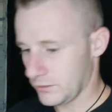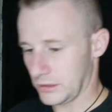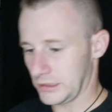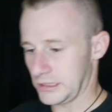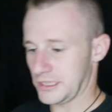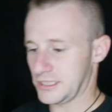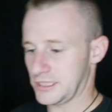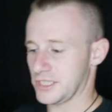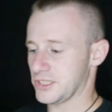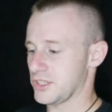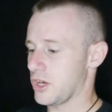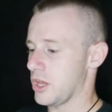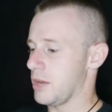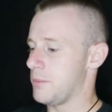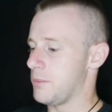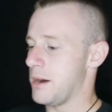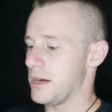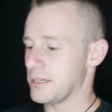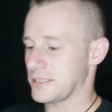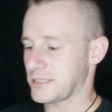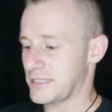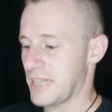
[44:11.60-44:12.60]
This is all
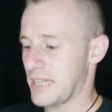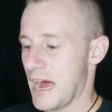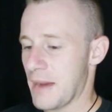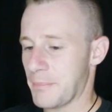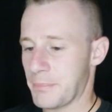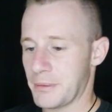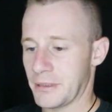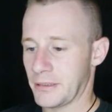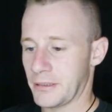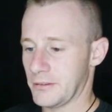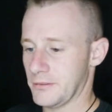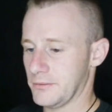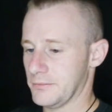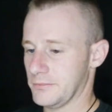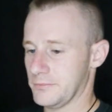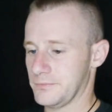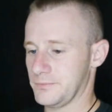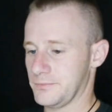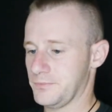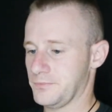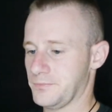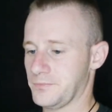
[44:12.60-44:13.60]
about stopping.
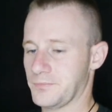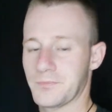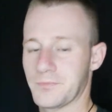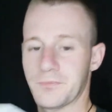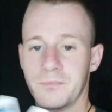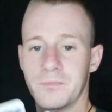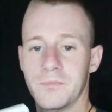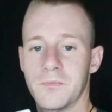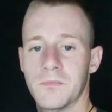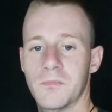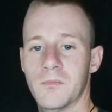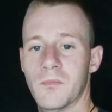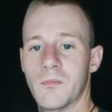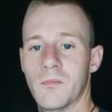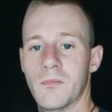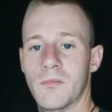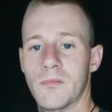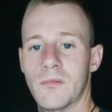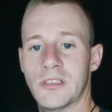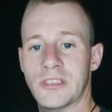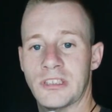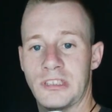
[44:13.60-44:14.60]

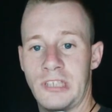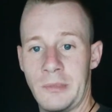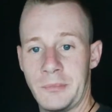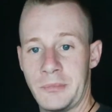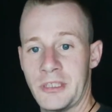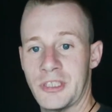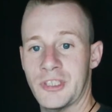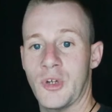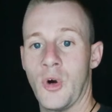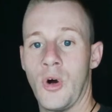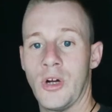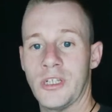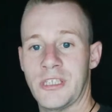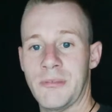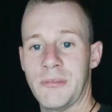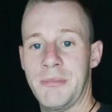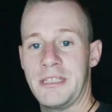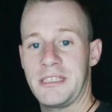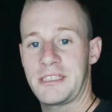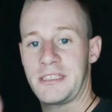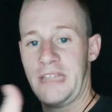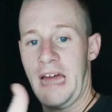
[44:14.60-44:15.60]
Something's going to
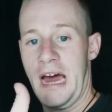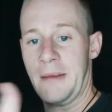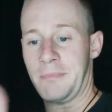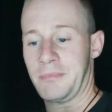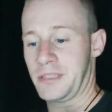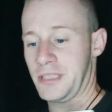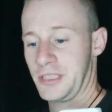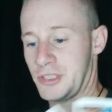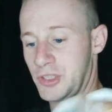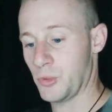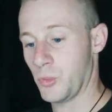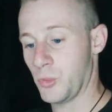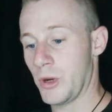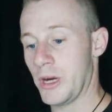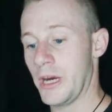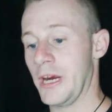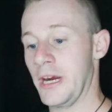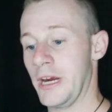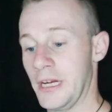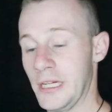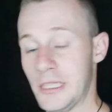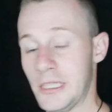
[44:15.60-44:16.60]
be stopped here to where